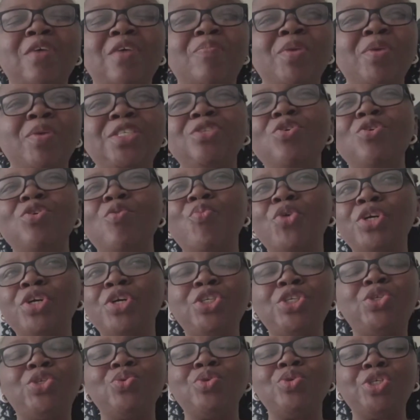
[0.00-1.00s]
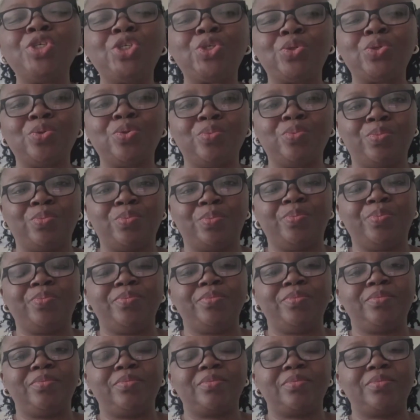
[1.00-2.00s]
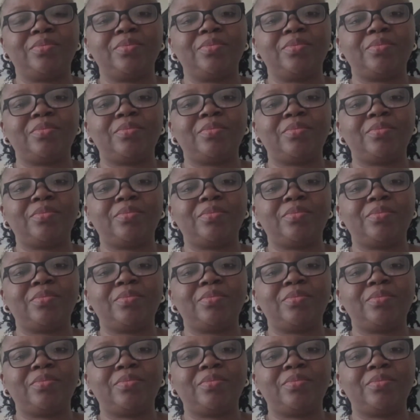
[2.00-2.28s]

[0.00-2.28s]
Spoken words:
and tell you that please nobody to resume.